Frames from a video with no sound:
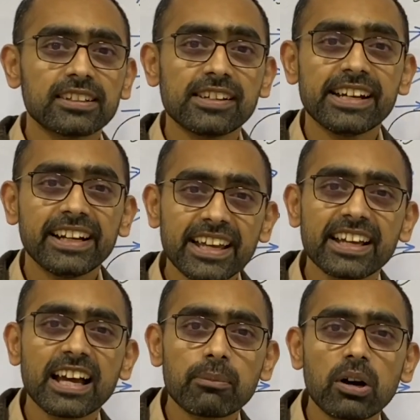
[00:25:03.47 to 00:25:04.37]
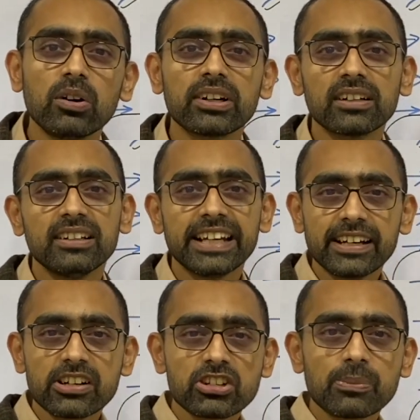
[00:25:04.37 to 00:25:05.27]
reading about
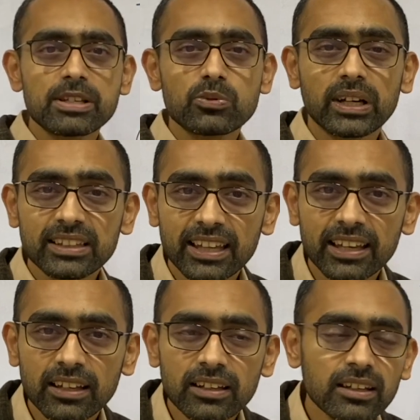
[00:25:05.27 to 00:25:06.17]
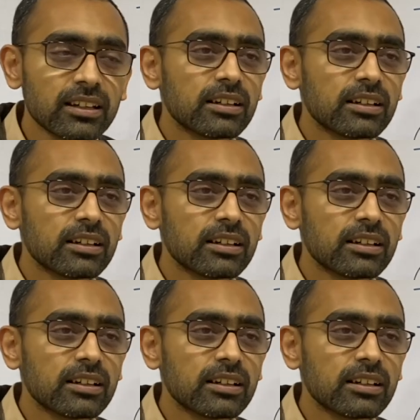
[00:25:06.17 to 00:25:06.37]
leadership is one thing,